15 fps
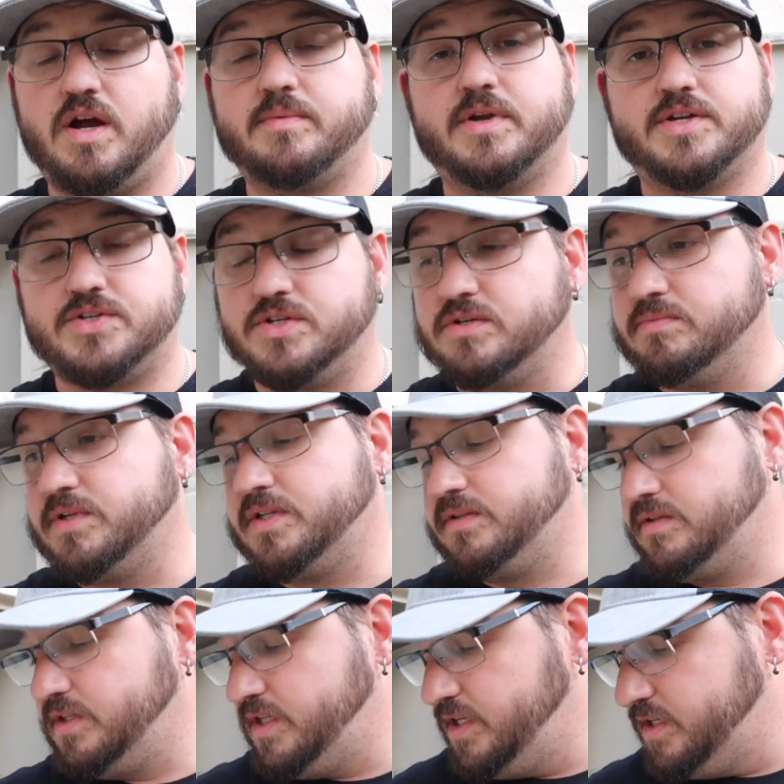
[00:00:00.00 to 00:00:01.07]
I'm not sure, but
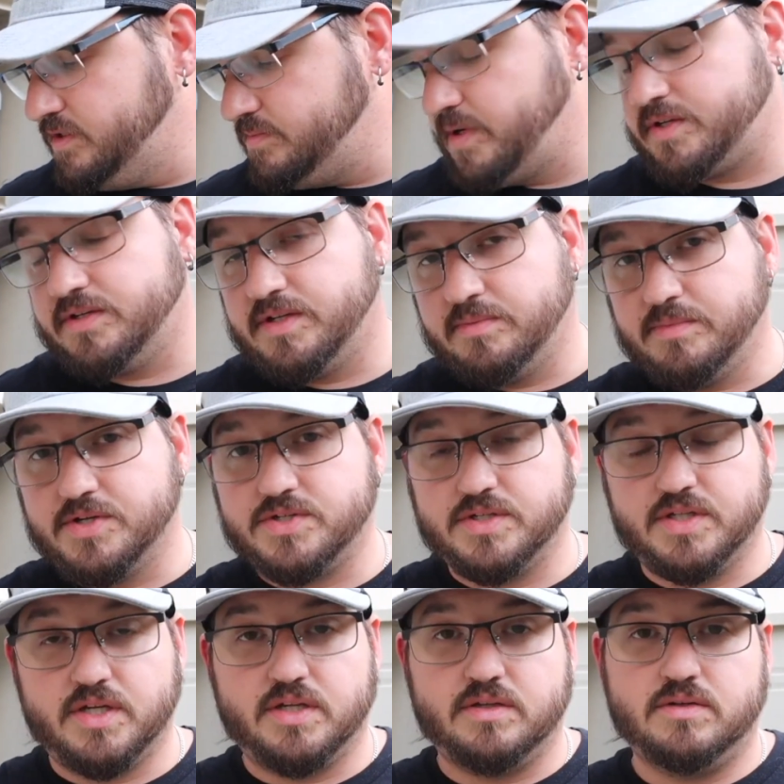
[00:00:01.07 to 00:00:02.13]
the inspector did
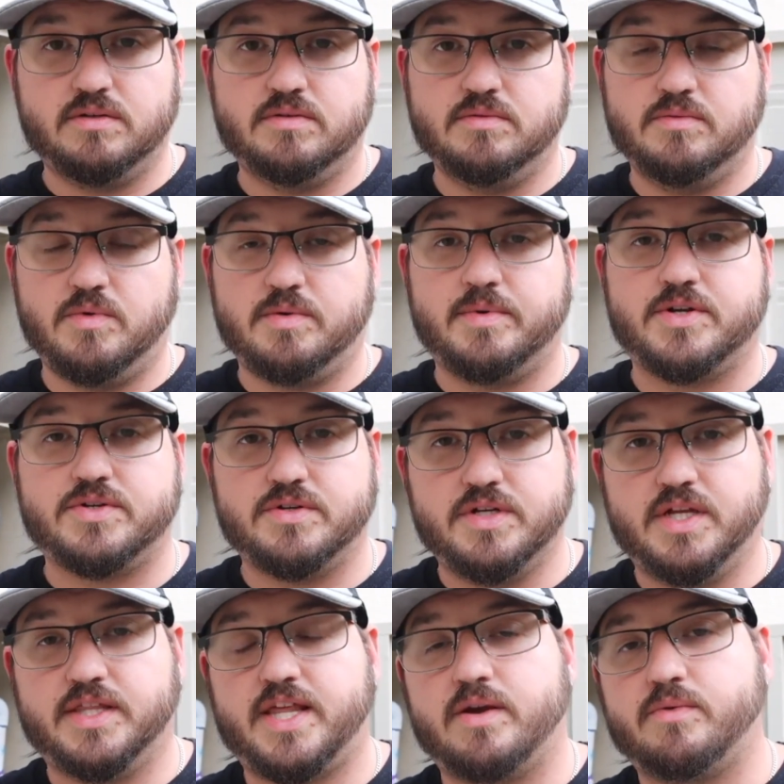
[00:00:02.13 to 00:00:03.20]
mention that you want to make sure
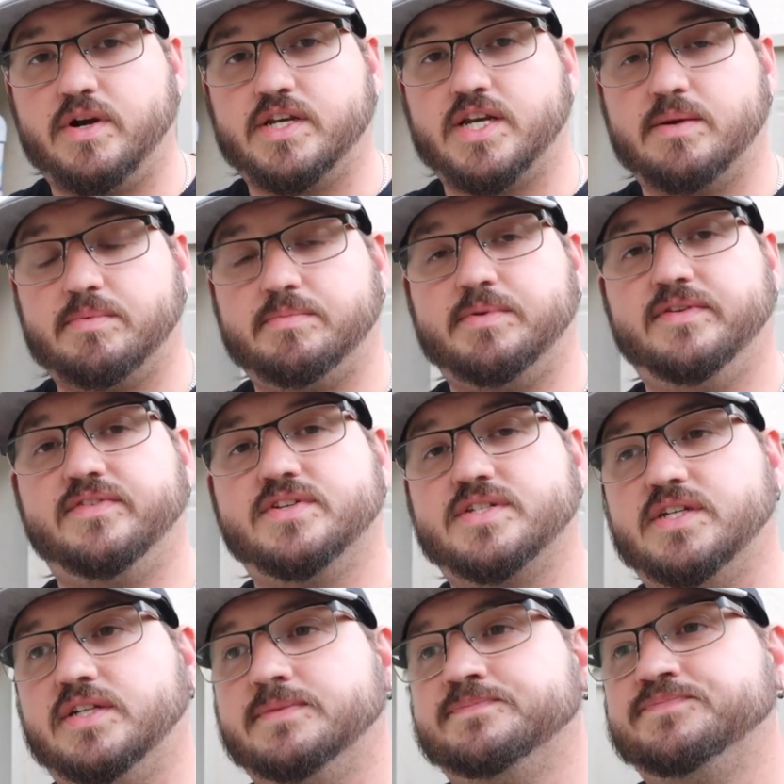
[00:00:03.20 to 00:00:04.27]
you get that right type of
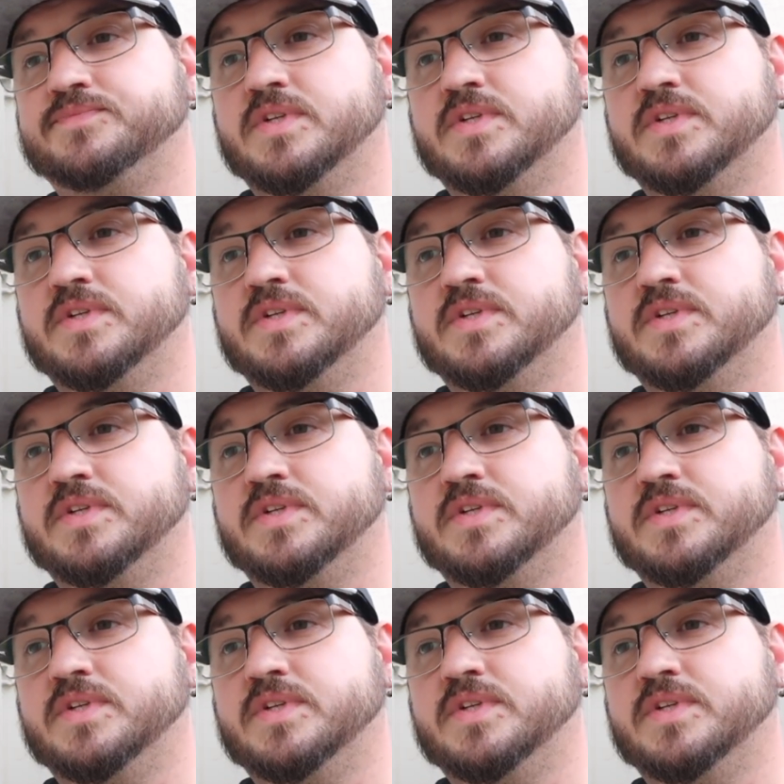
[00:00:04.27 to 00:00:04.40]
PVC.